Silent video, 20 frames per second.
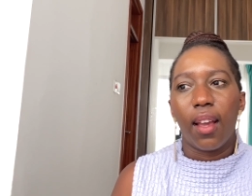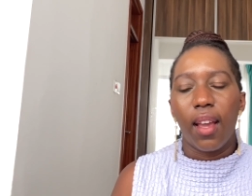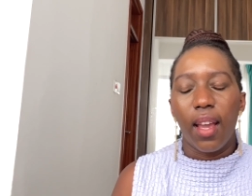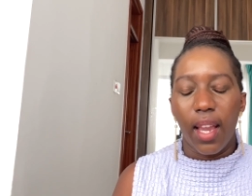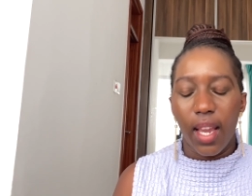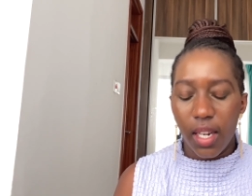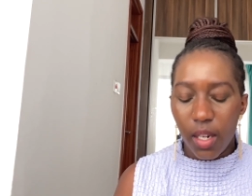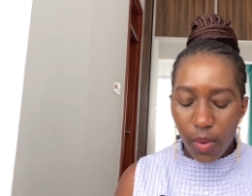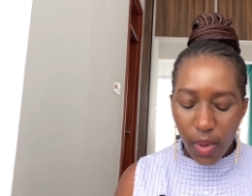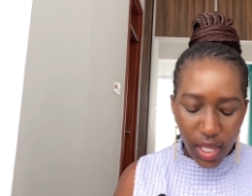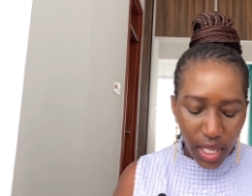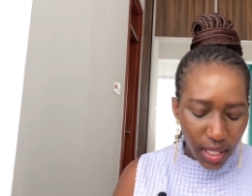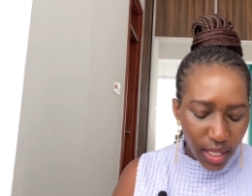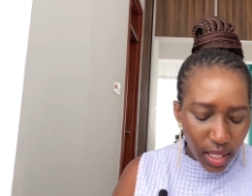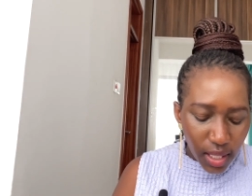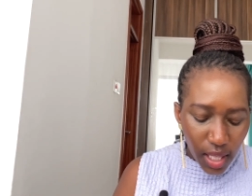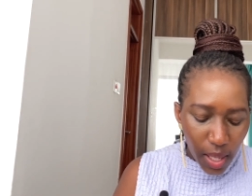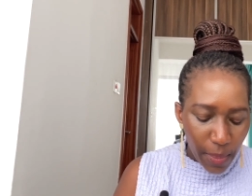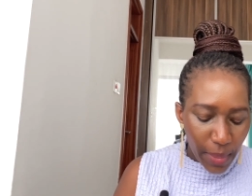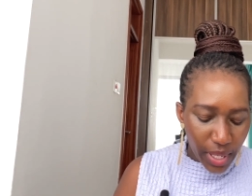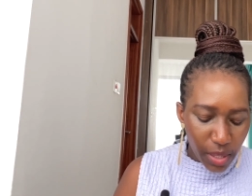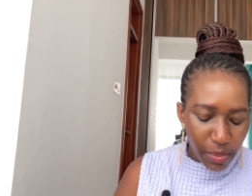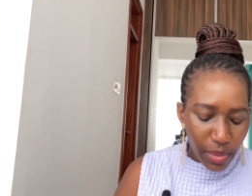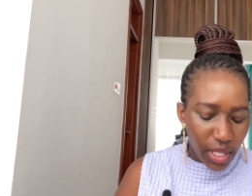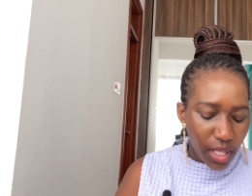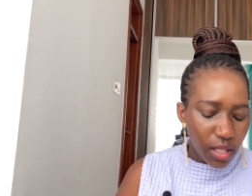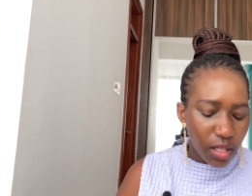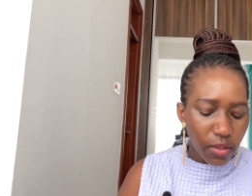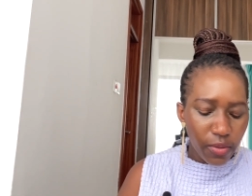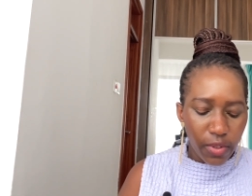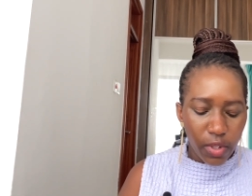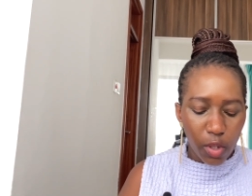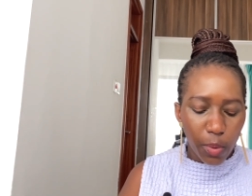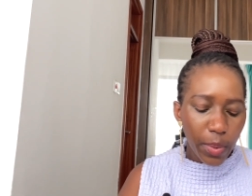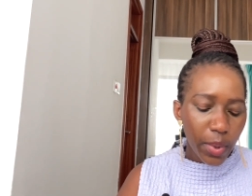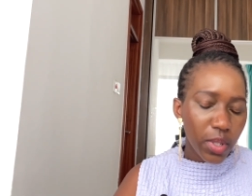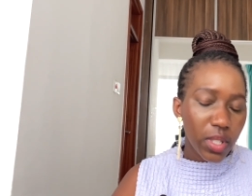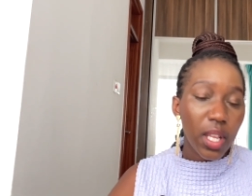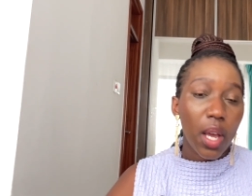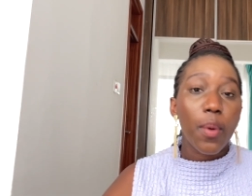Anyway, I think that might be another video,
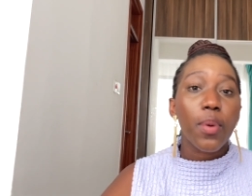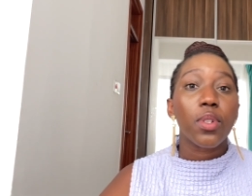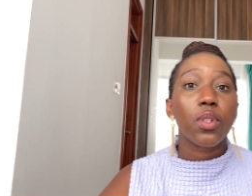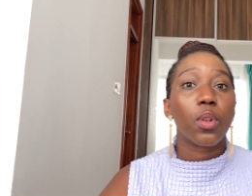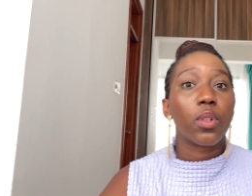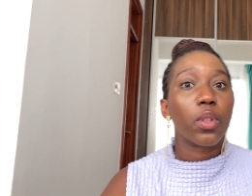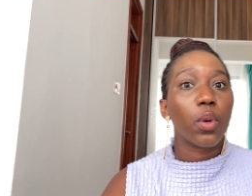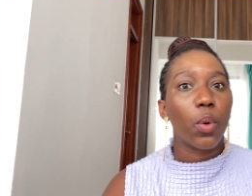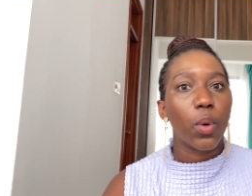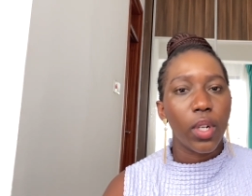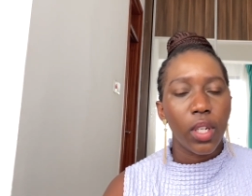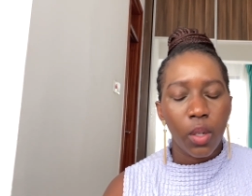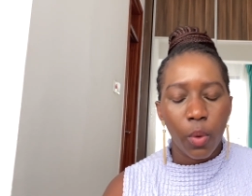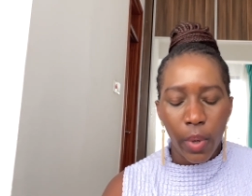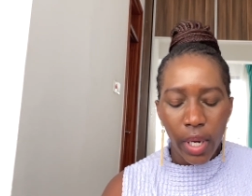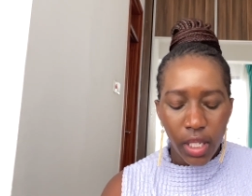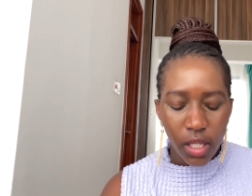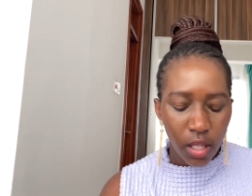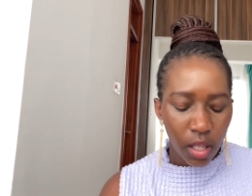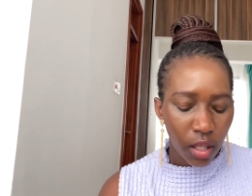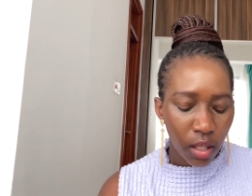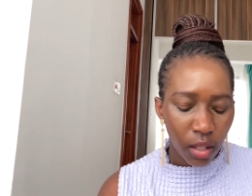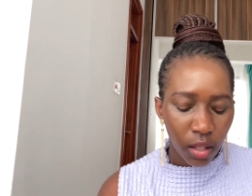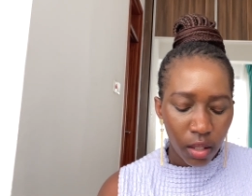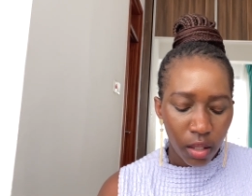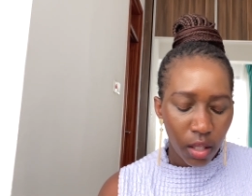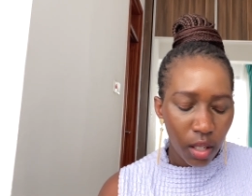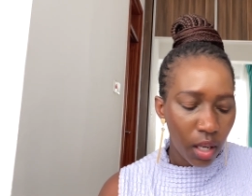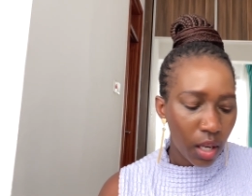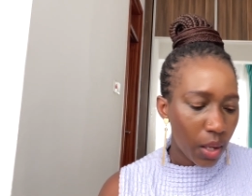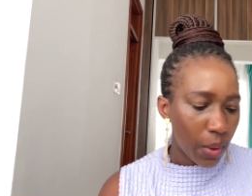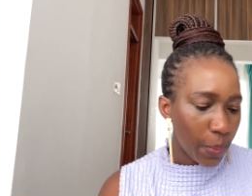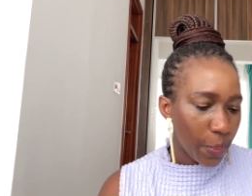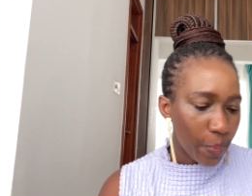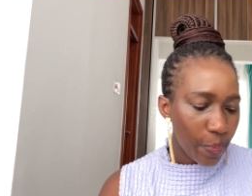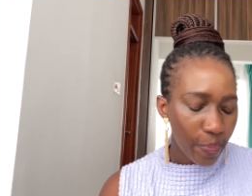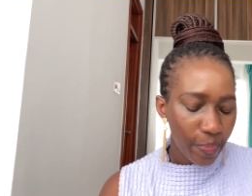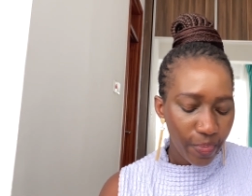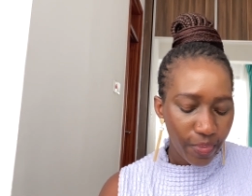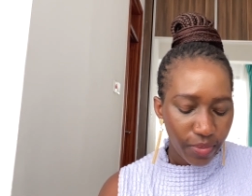because that was not the only waiting um,
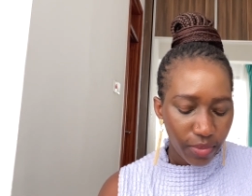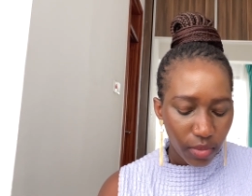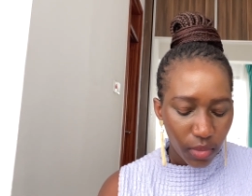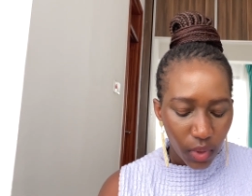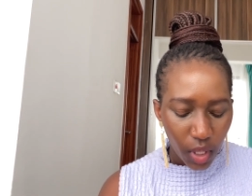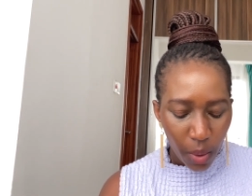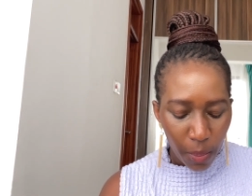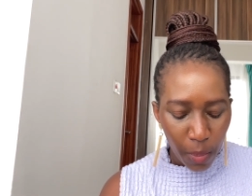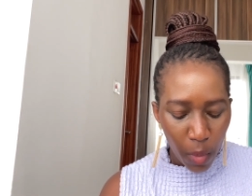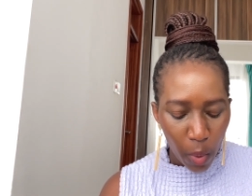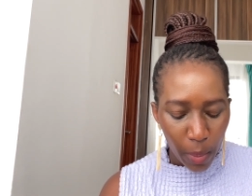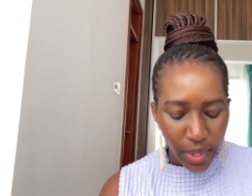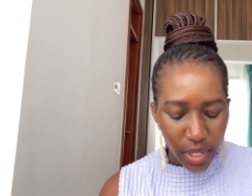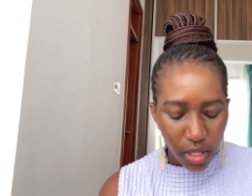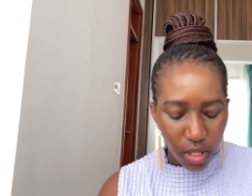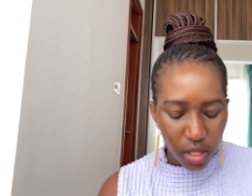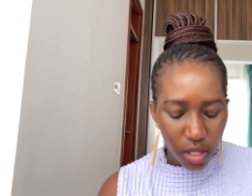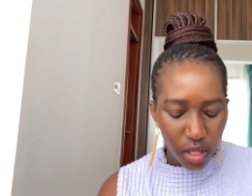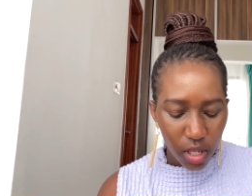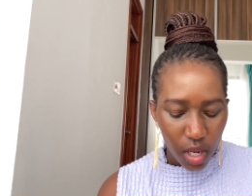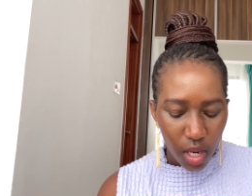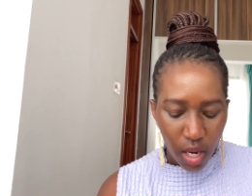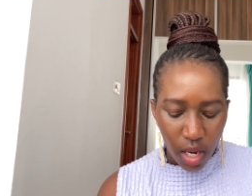moment.